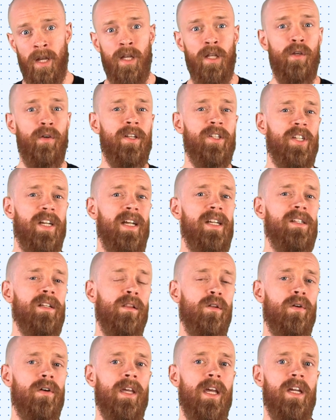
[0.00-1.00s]
you can change the
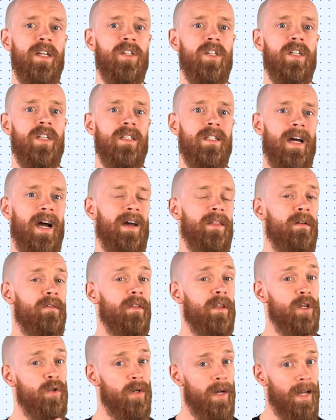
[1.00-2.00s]
location to either
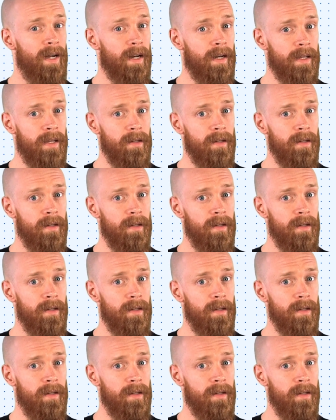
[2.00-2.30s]
the United